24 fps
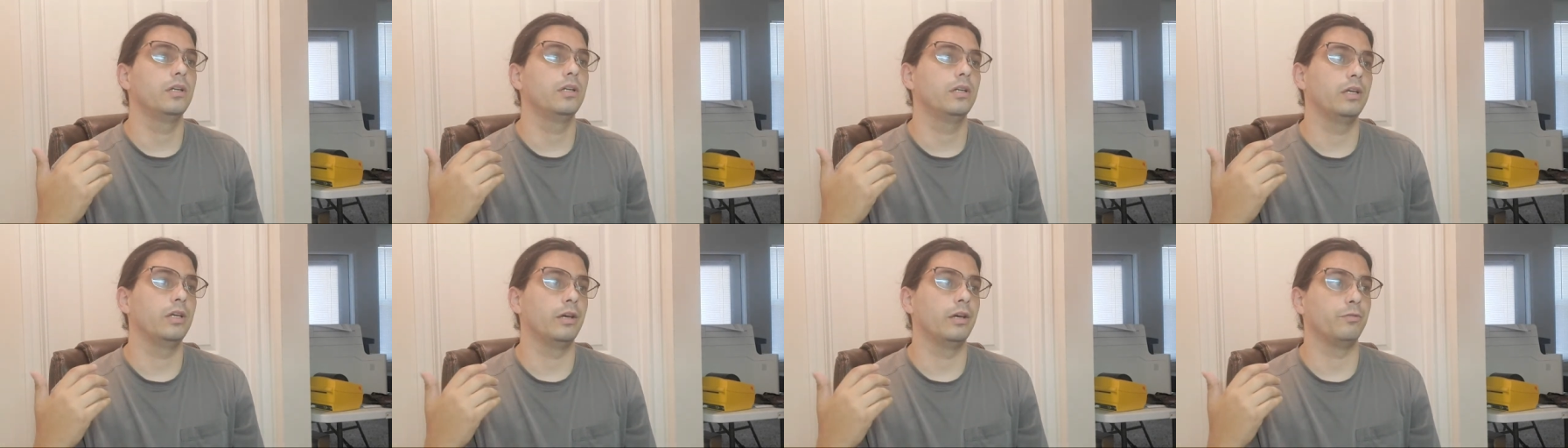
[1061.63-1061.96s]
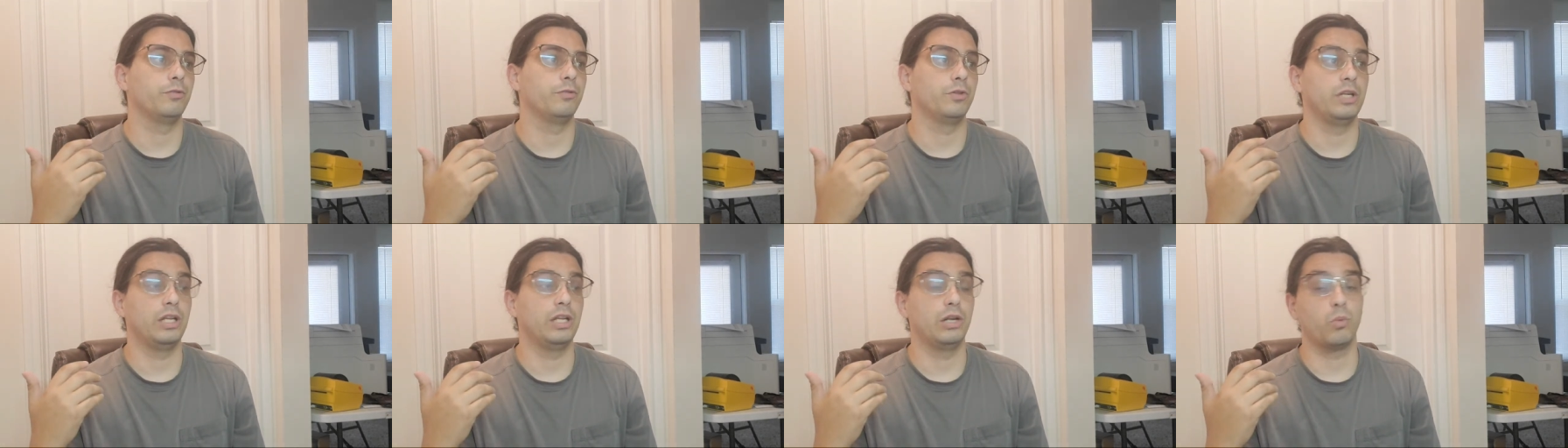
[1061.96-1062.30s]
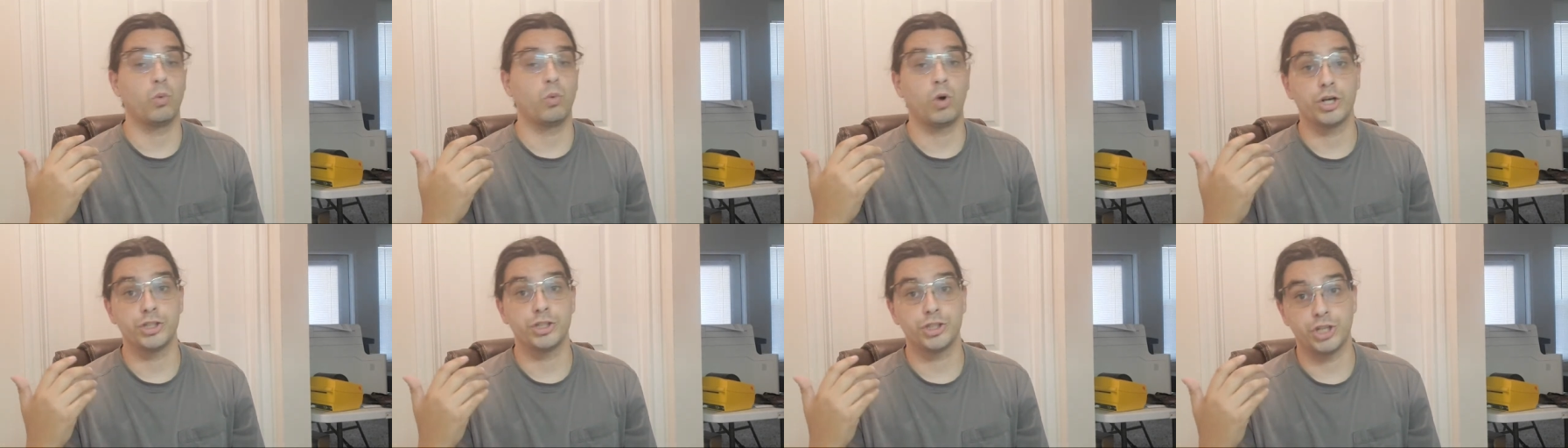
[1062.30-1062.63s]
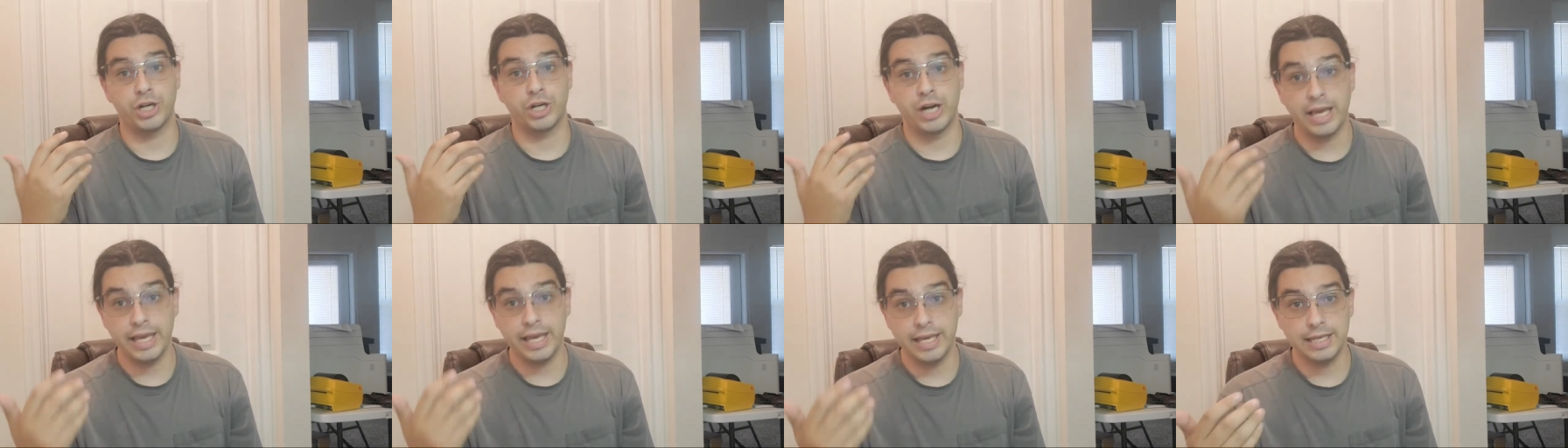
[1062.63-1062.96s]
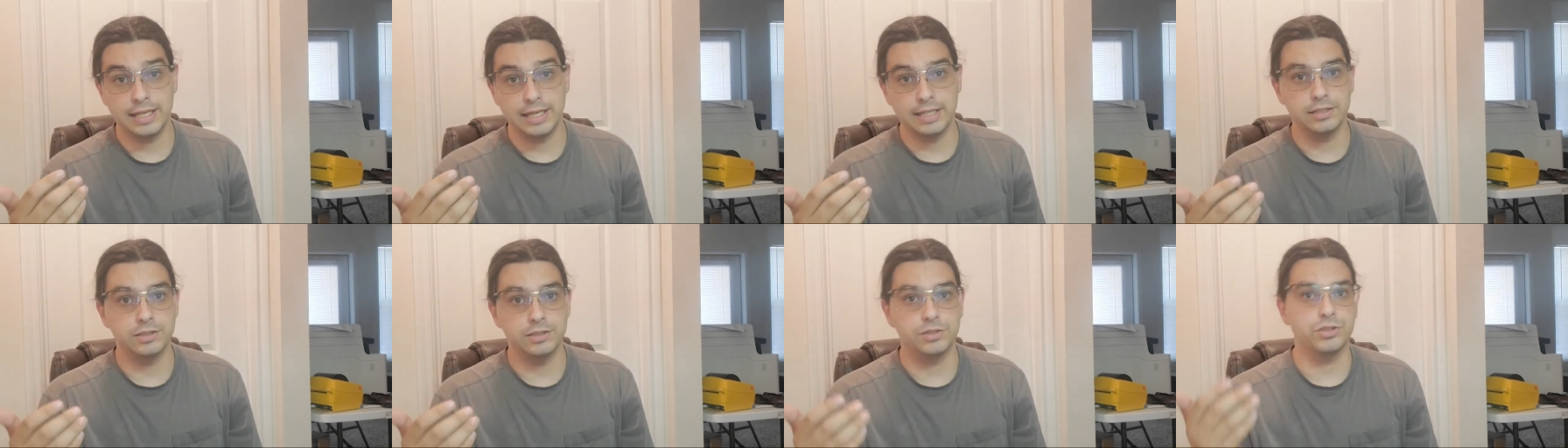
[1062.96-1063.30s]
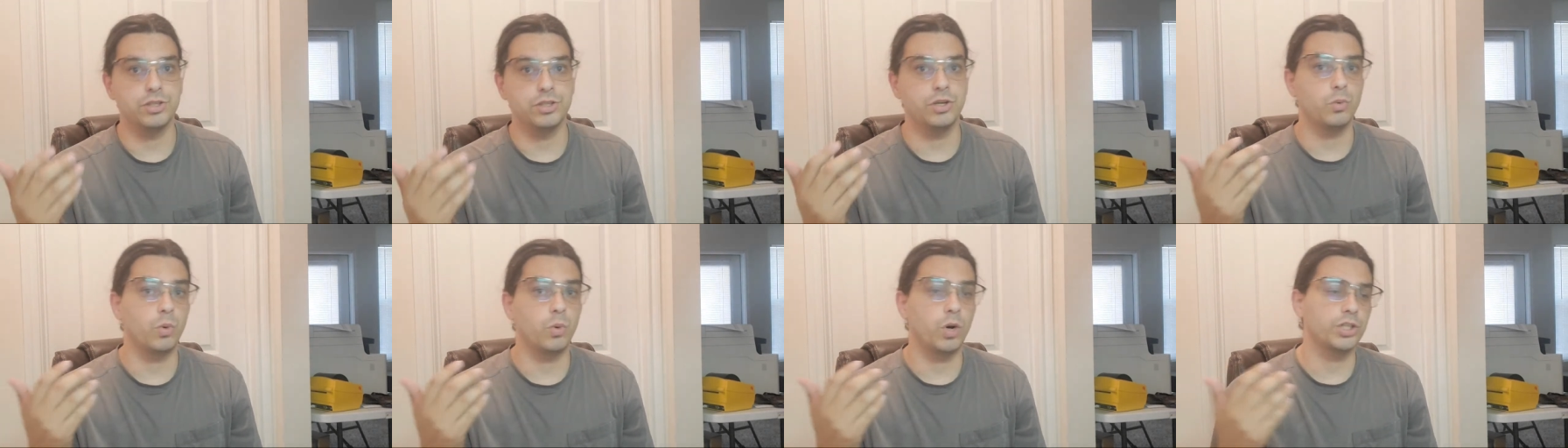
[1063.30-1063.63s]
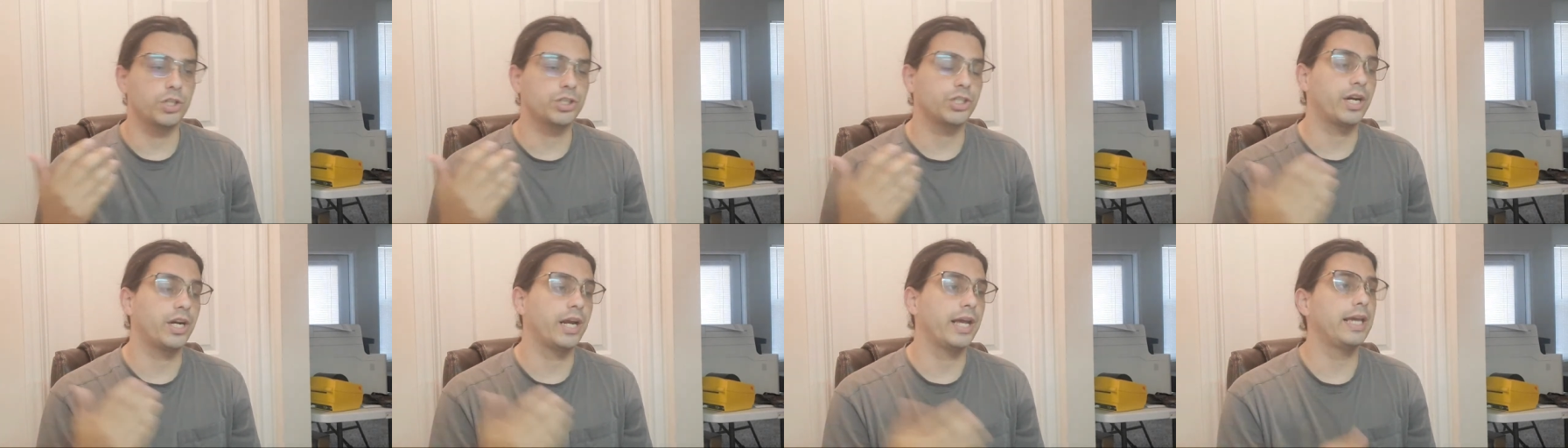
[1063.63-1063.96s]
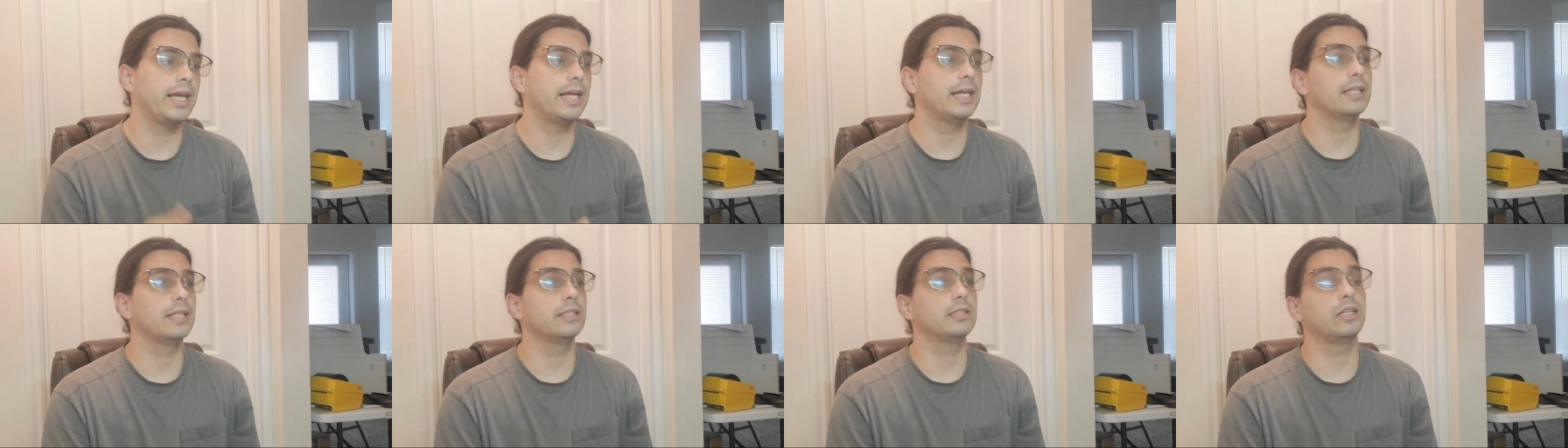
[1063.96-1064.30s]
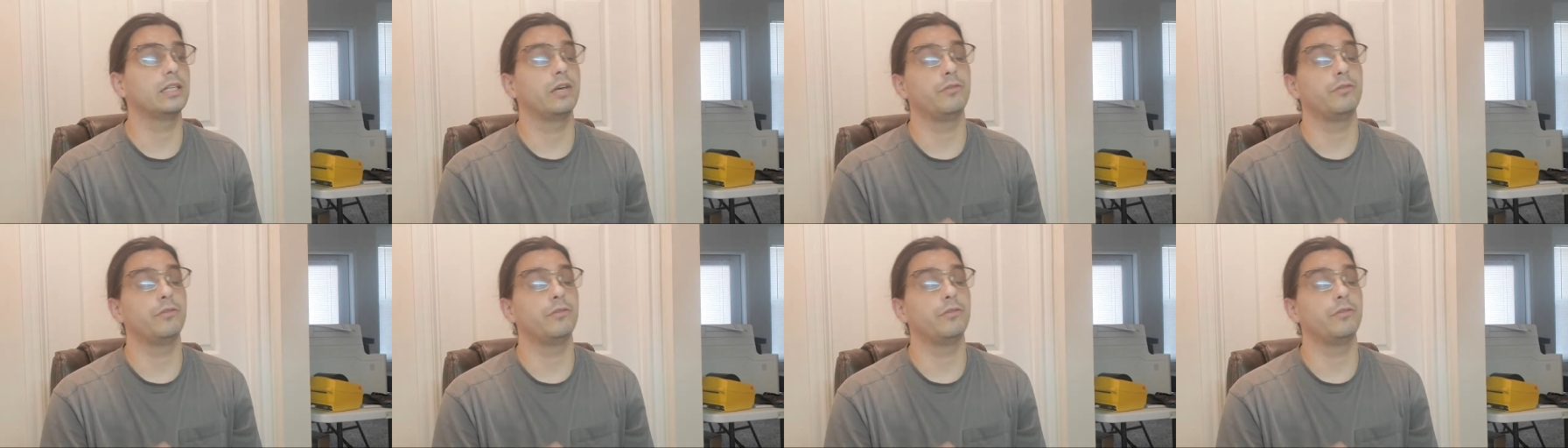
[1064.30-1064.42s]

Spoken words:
If you need to wash your hands, you could wash your hands.